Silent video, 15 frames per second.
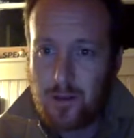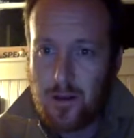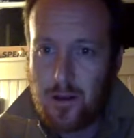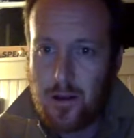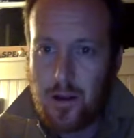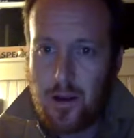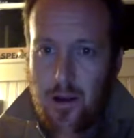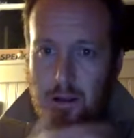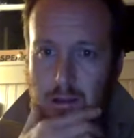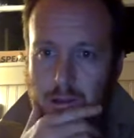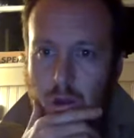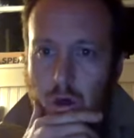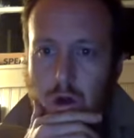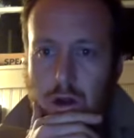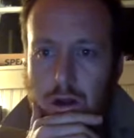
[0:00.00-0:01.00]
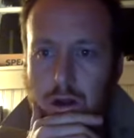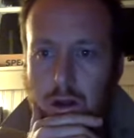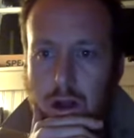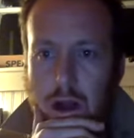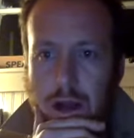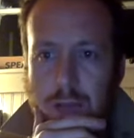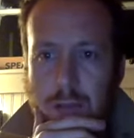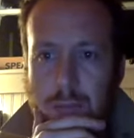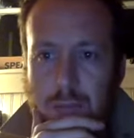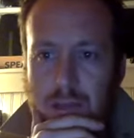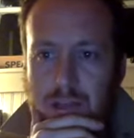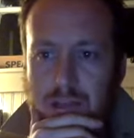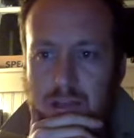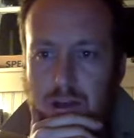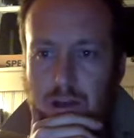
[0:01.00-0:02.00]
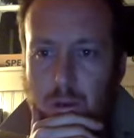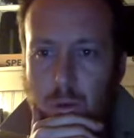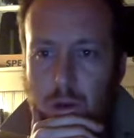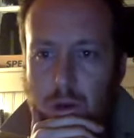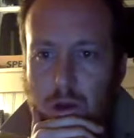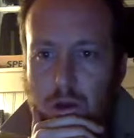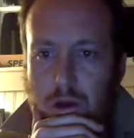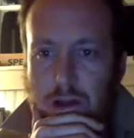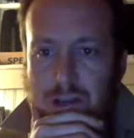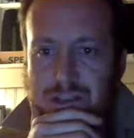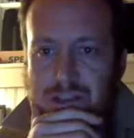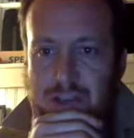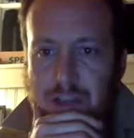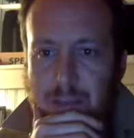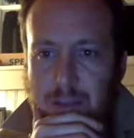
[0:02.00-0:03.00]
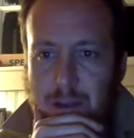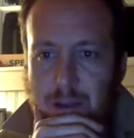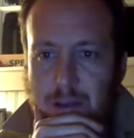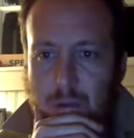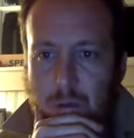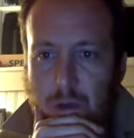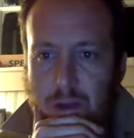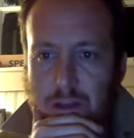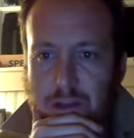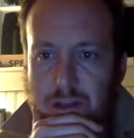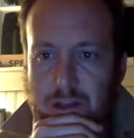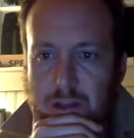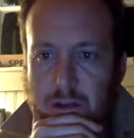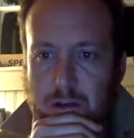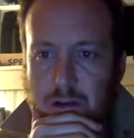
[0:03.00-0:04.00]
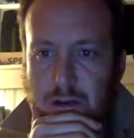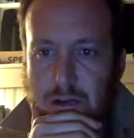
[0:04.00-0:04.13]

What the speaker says: Lauren, I'm a military widow and I stand behind the right to kneel.